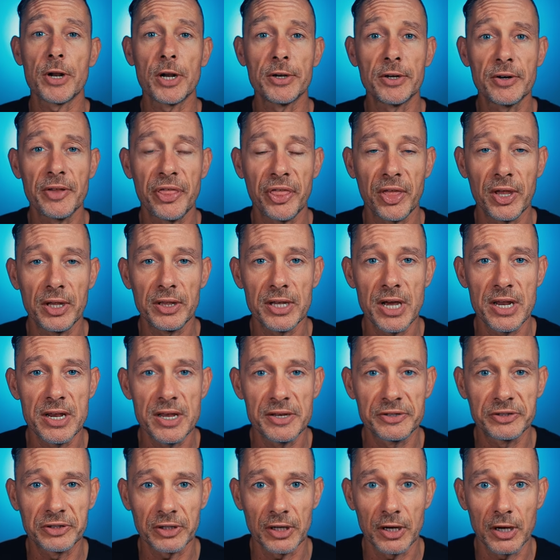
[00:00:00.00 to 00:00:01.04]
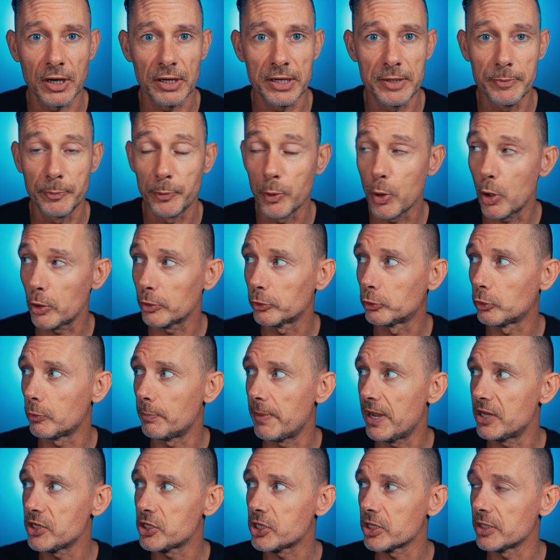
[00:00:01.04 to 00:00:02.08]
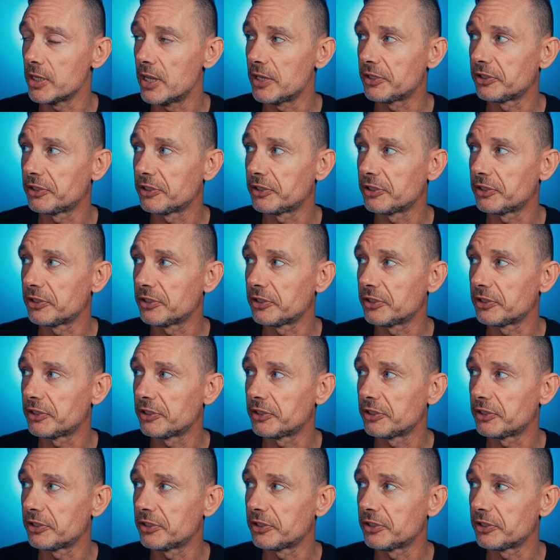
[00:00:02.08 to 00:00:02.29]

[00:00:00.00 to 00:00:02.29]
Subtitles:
another thing that is important to mention